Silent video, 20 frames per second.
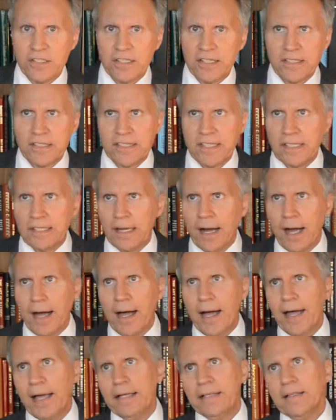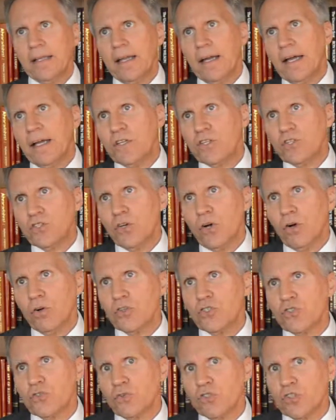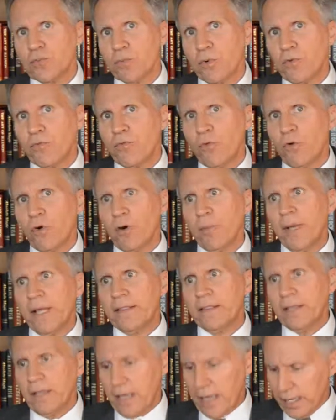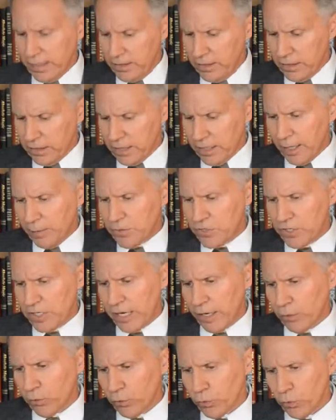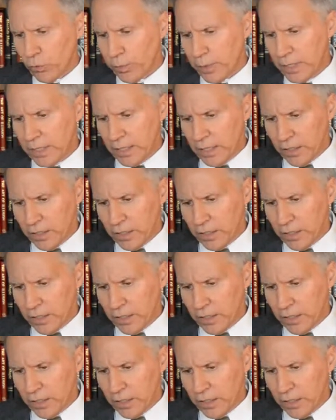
69, that I saw George perform at the Cub Scout group.